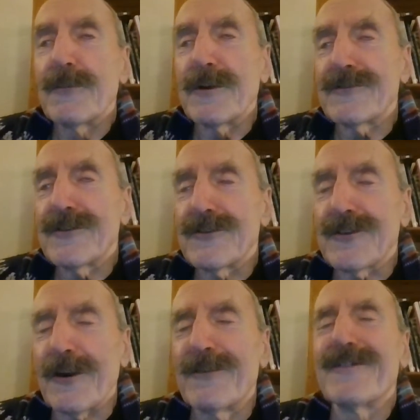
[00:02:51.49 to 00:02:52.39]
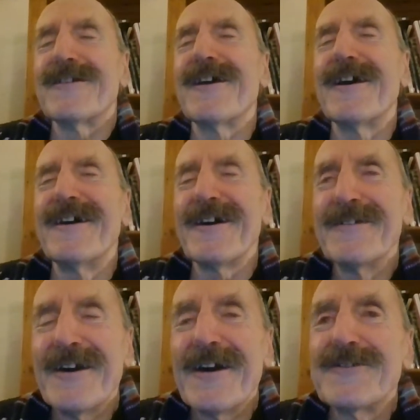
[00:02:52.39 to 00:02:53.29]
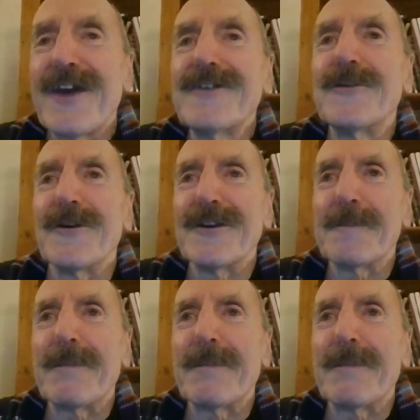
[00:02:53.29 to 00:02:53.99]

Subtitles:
which show a genuinely